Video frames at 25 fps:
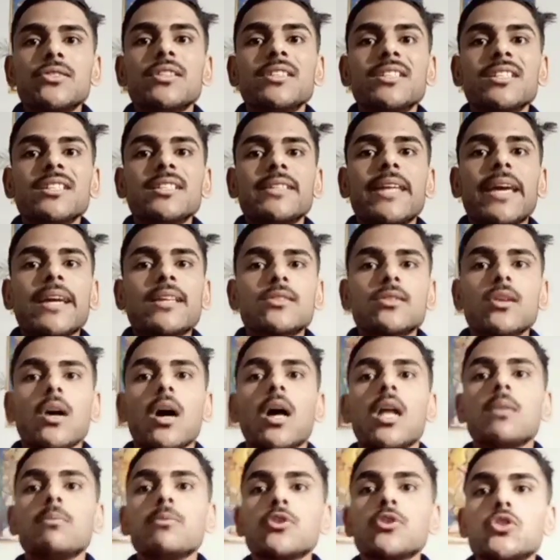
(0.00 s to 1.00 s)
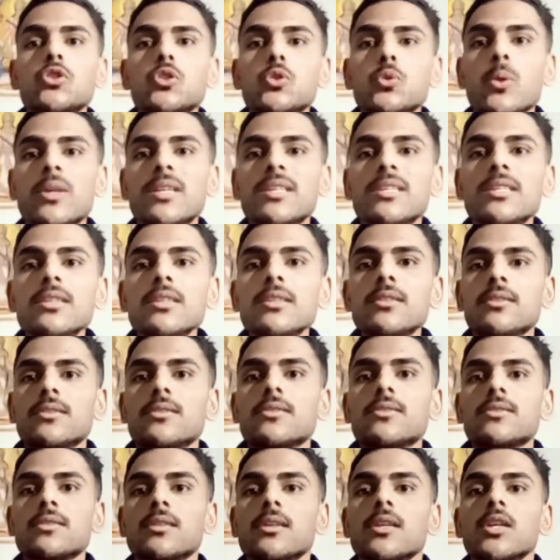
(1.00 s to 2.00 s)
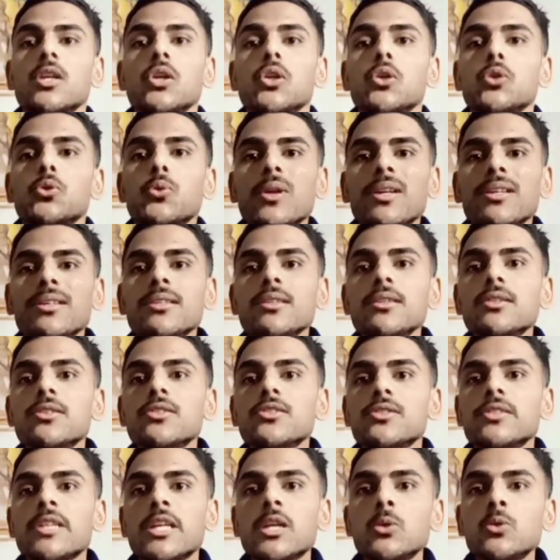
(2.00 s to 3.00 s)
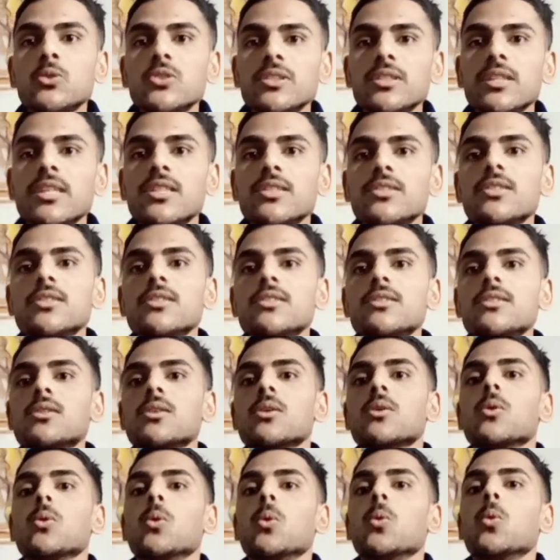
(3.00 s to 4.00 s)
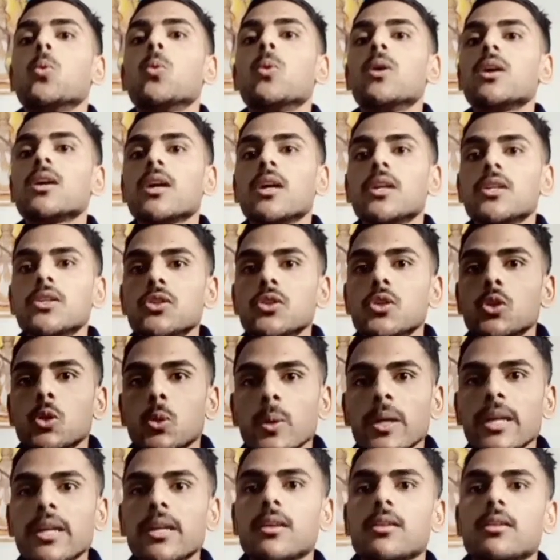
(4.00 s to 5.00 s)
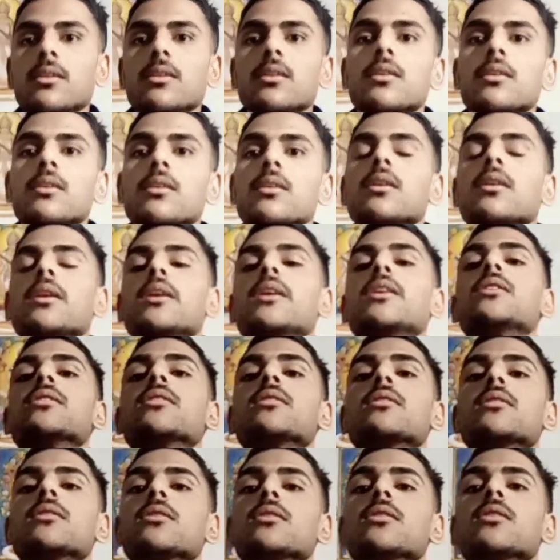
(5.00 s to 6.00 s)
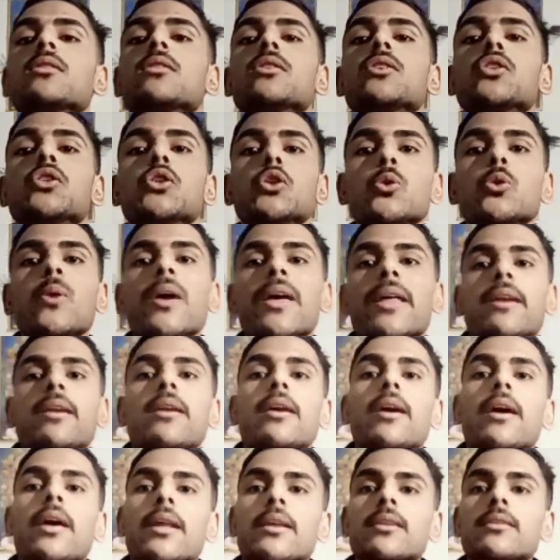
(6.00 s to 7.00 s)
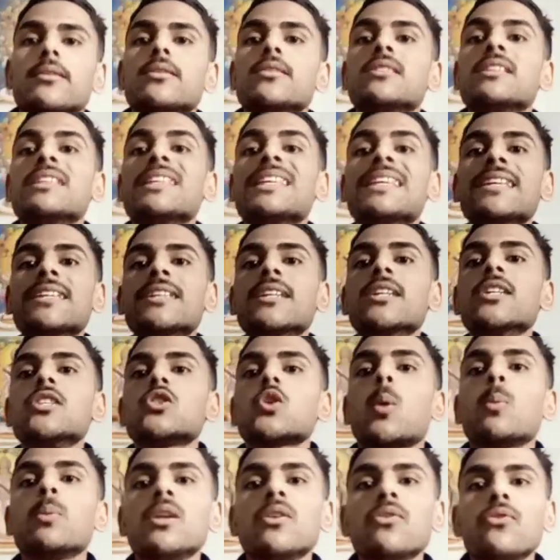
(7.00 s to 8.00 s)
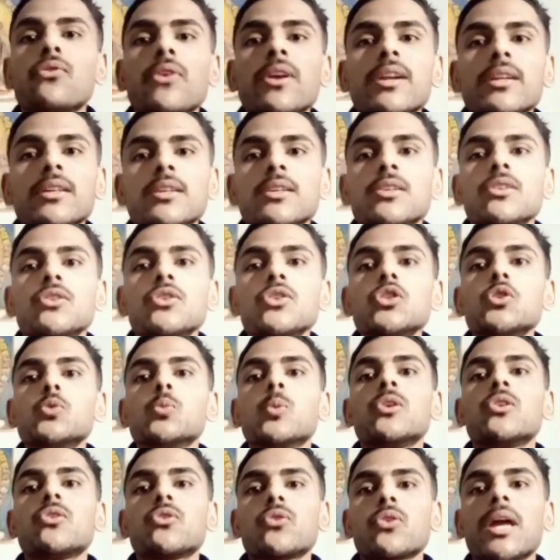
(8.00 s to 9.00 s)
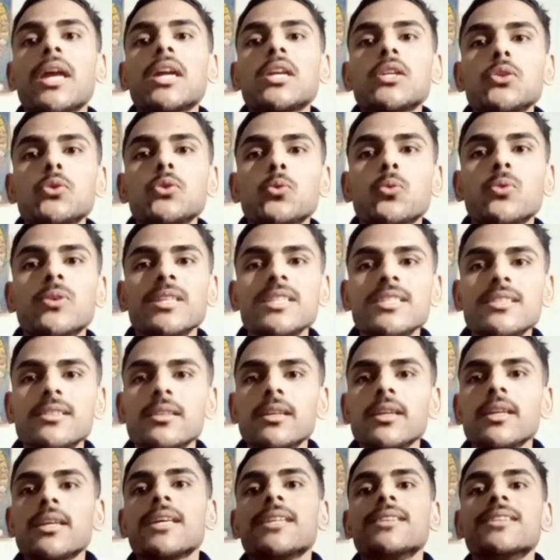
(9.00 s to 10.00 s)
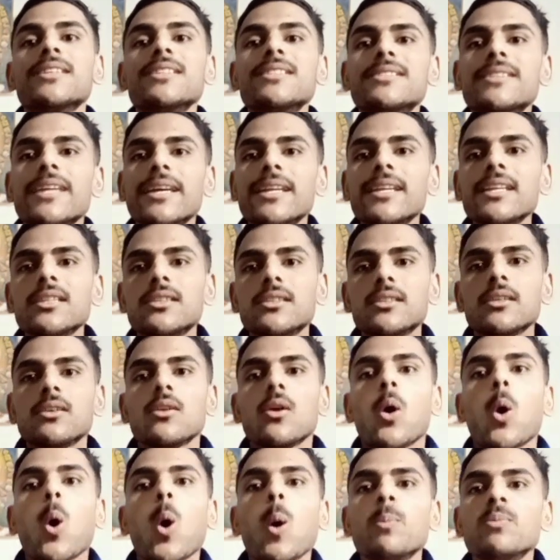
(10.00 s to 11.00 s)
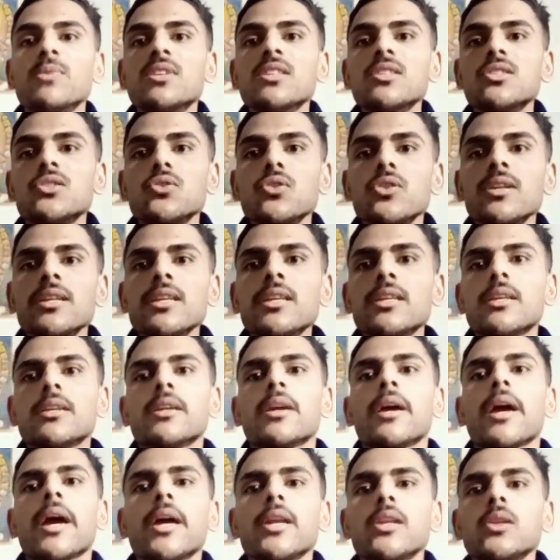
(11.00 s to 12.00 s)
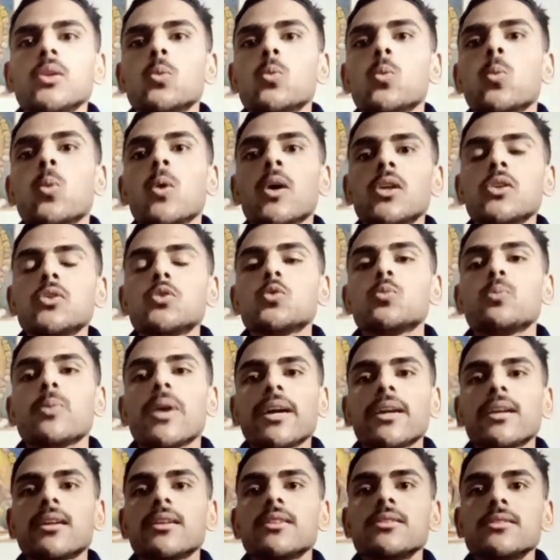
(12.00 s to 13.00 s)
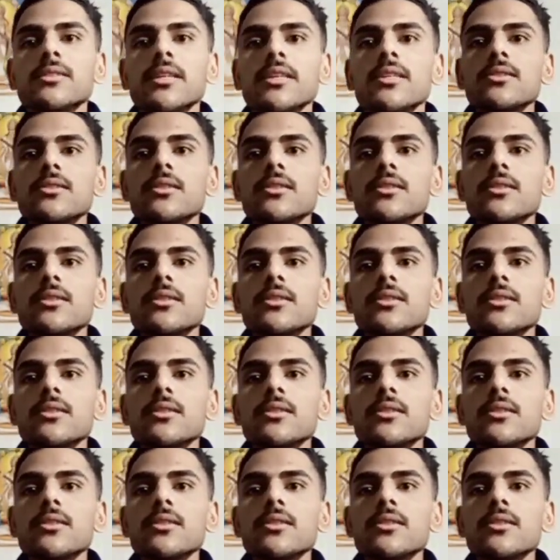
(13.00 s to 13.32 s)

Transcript: this treaty takes almost 20 years. 20 years negotiations were continuing in the UN, and the delegates of different countries were trying to reach the zenith of this treaty and they want to make